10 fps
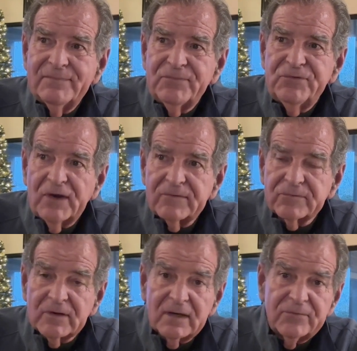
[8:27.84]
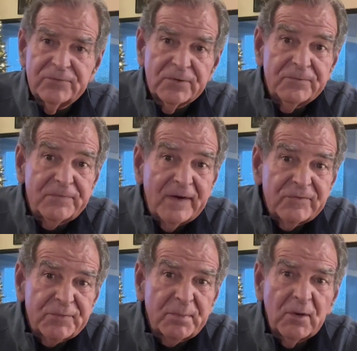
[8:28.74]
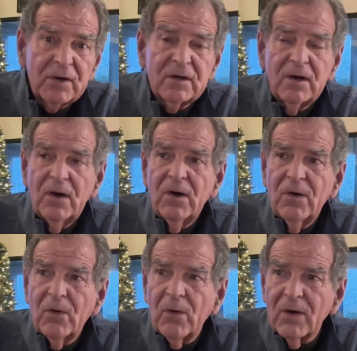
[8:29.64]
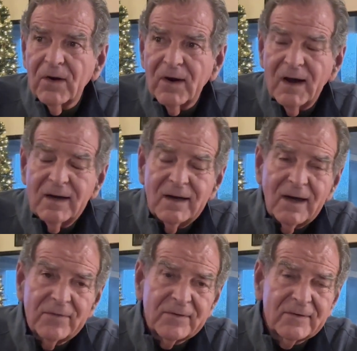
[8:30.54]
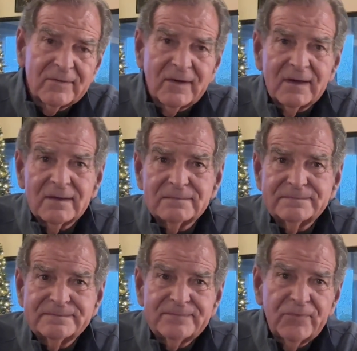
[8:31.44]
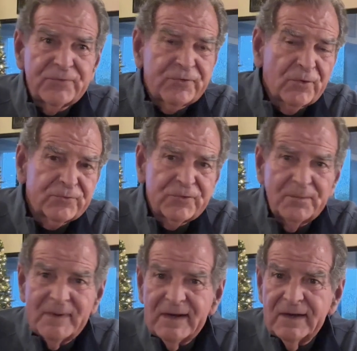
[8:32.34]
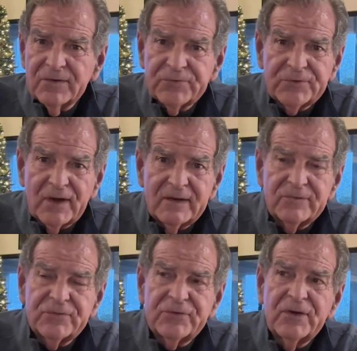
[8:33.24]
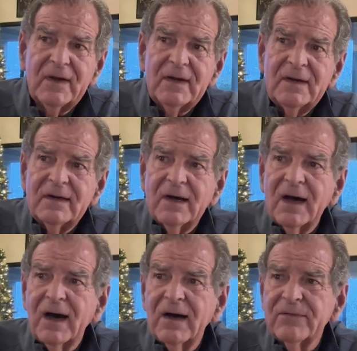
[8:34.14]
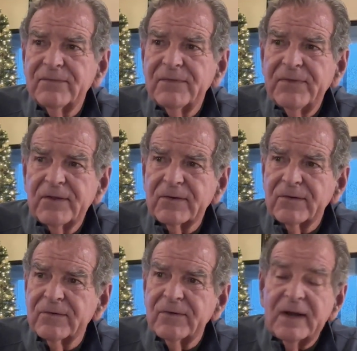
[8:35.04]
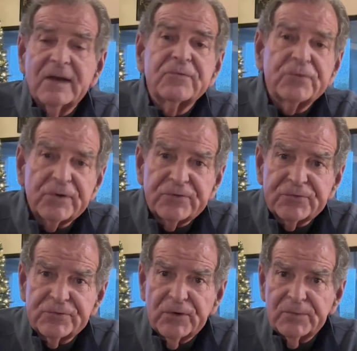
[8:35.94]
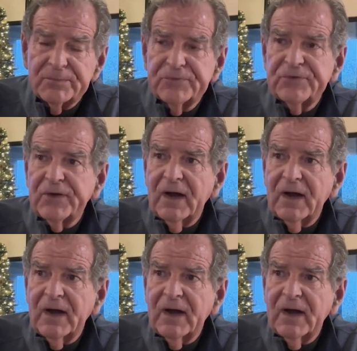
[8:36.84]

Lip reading: generally through Facebook or other social media sites that are interest groups,